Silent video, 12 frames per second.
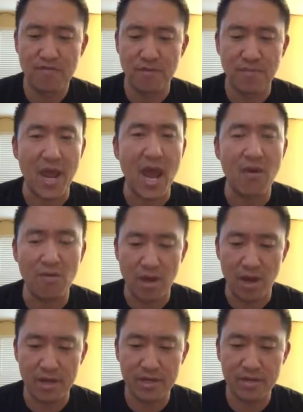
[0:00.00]
From now
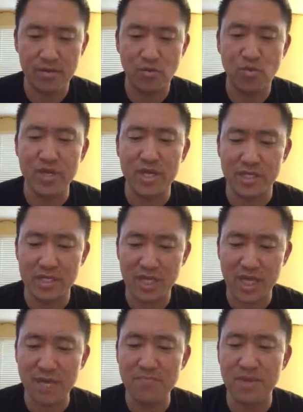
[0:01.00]
on, we is
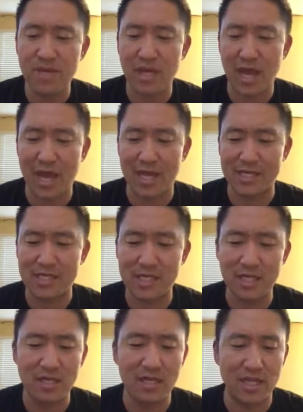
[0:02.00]
keeping as
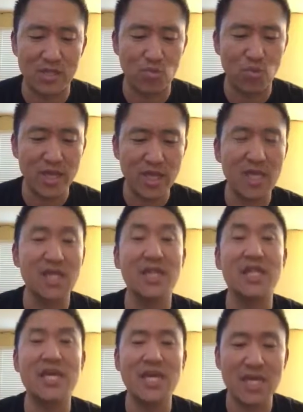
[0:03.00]
still as
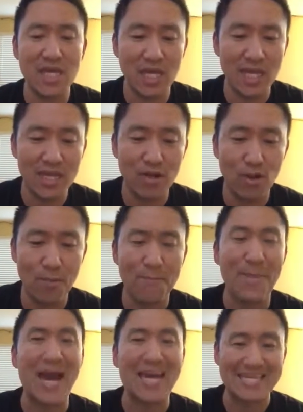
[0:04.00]
winkily little
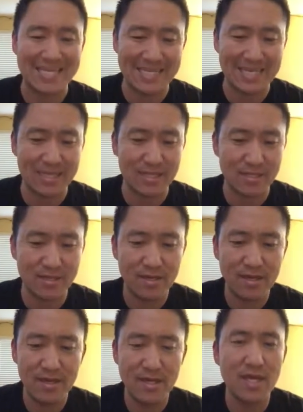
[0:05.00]
miceys,
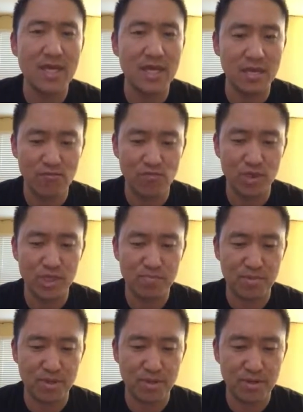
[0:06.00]
he
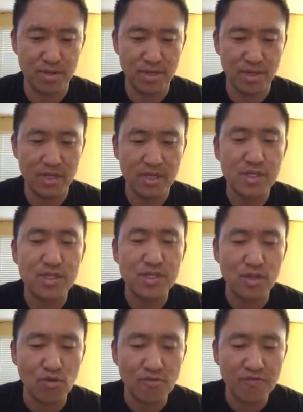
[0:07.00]
whispered.
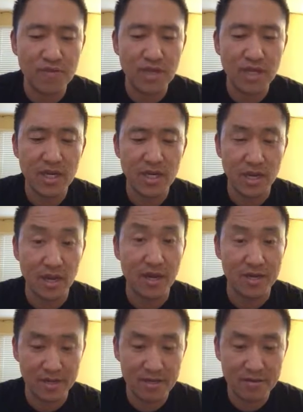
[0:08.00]
Sophie
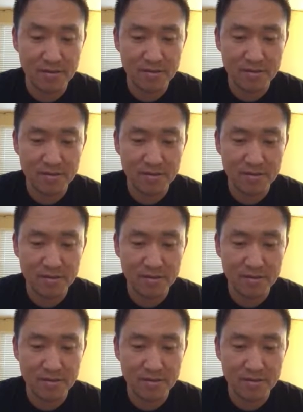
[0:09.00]
nodded.